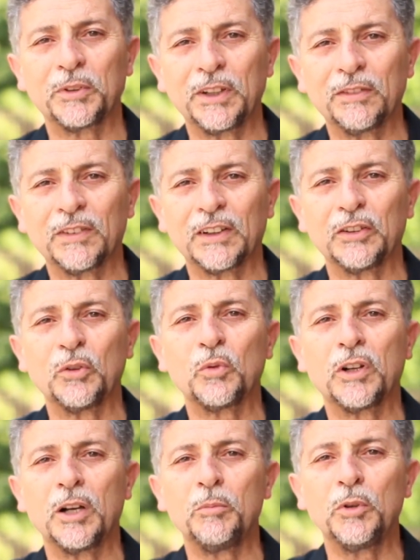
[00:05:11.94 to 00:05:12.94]

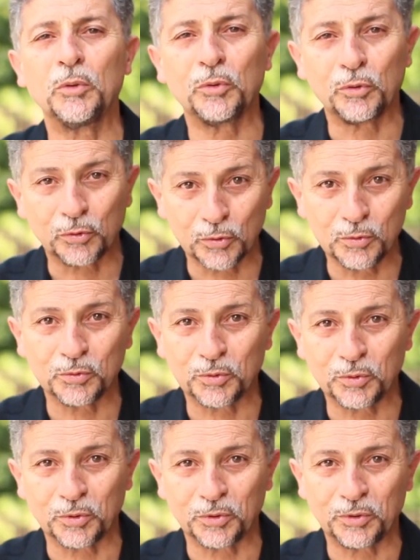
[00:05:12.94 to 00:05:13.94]
um
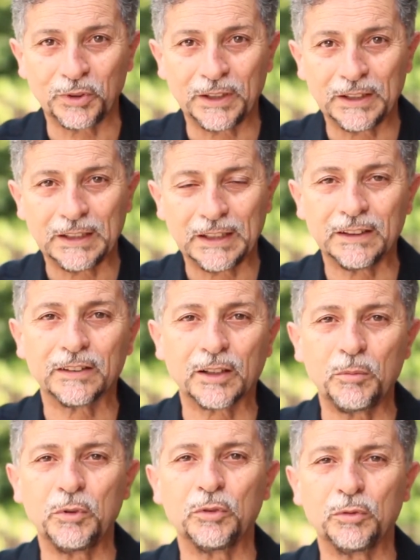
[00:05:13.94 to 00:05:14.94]
this
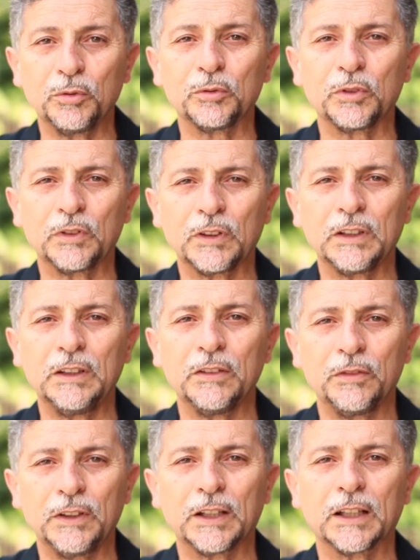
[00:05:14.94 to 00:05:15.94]
path together
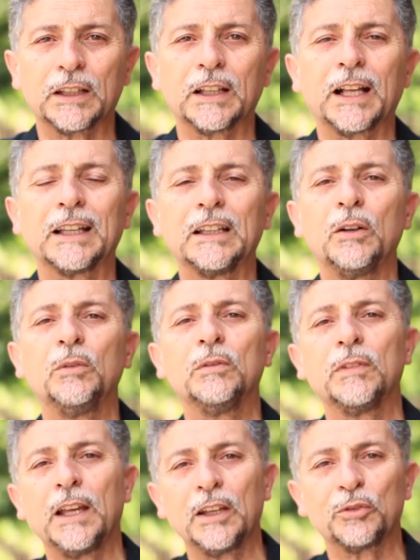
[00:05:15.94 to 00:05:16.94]
means that we will all
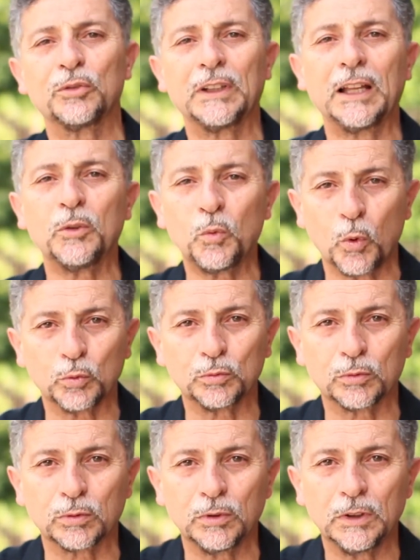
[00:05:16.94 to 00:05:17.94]
help each other.
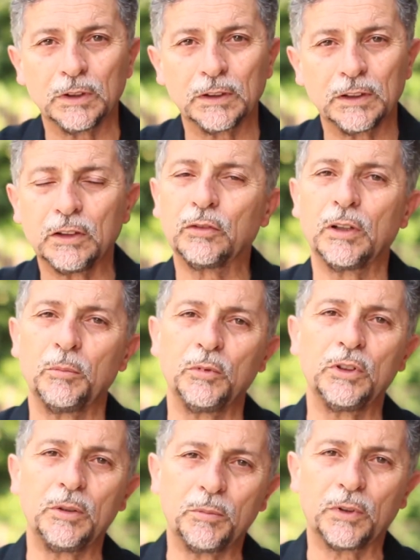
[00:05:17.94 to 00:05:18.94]

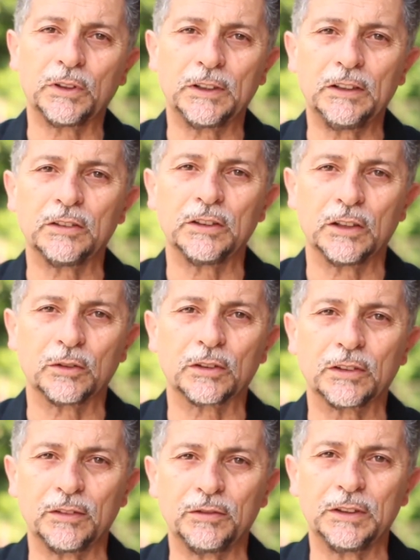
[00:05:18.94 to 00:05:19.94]
This is very
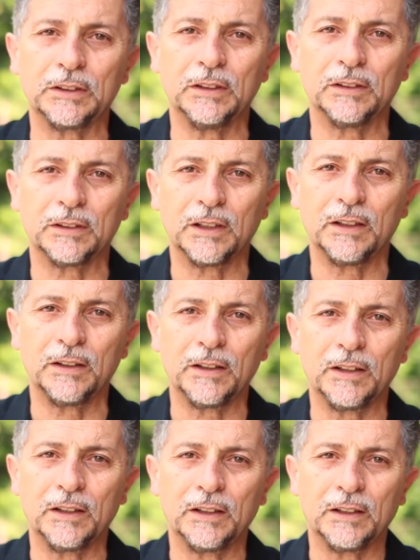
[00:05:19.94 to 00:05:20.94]
important in our lives.
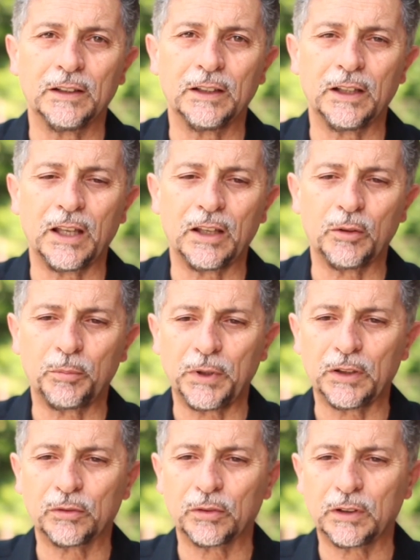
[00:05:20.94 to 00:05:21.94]
I think
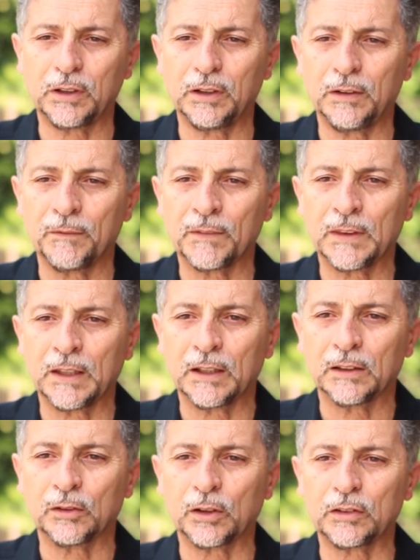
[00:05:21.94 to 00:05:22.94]
that we have to learn what
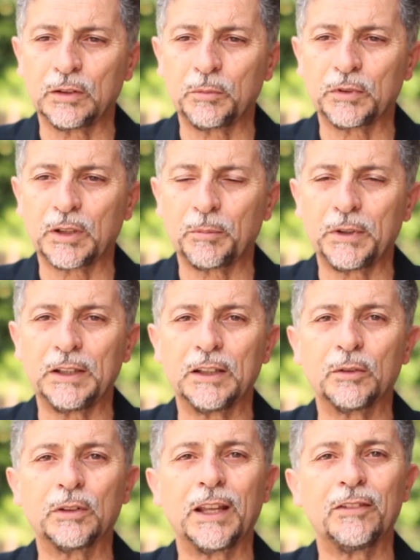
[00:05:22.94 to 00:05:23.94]
is happiness,
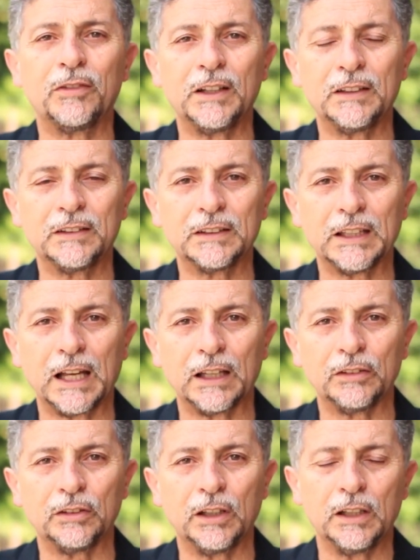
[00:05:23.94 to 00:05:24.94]
and happiness
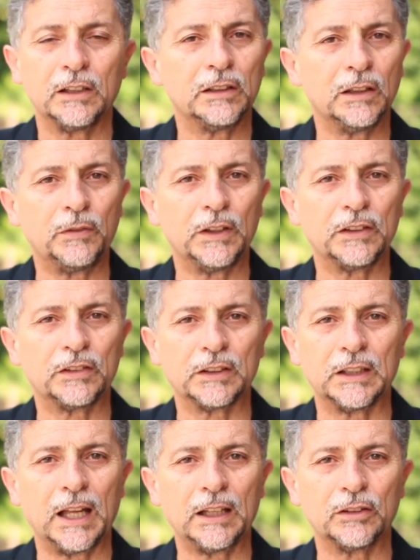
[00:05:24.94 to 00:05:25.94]
is not something
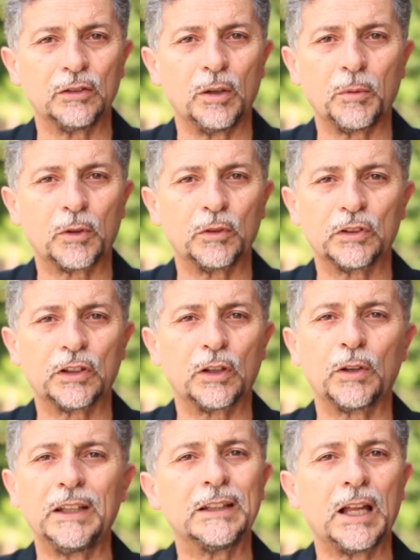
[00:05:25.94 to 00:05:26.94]
someone gives you.
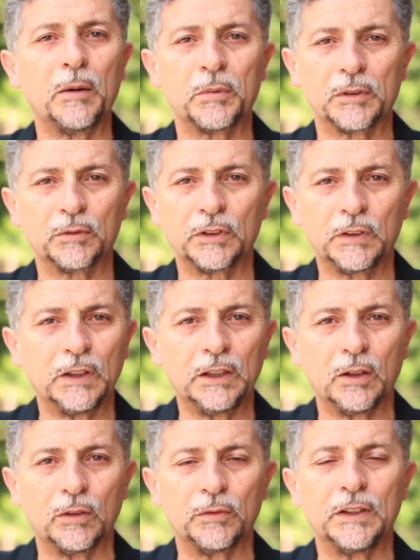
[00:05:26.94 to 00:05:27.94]
It is an
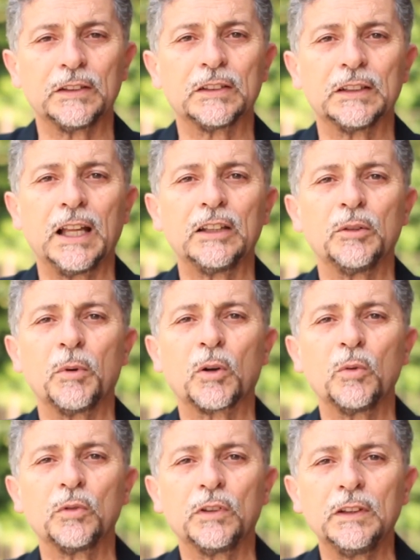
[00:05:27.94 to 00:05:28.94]
individual achievement,
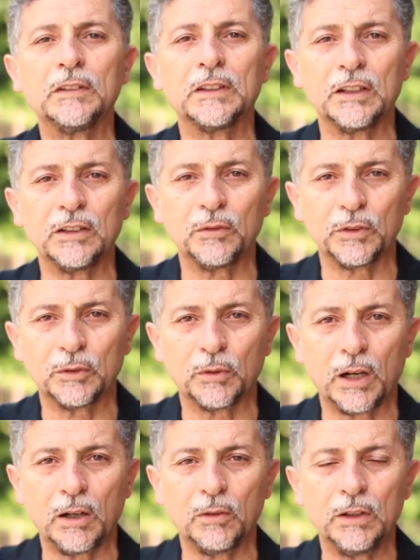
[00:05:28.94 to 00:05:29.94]
something we
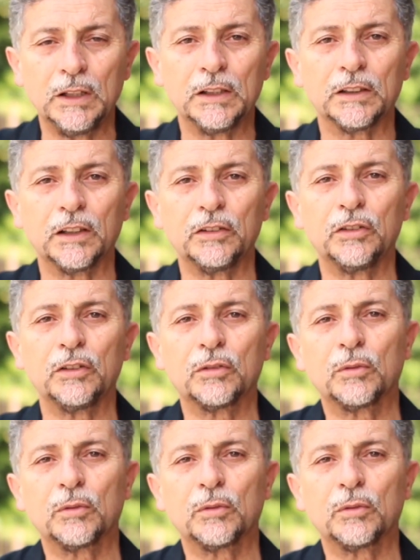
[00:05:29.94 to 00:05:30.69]
achieve throughout many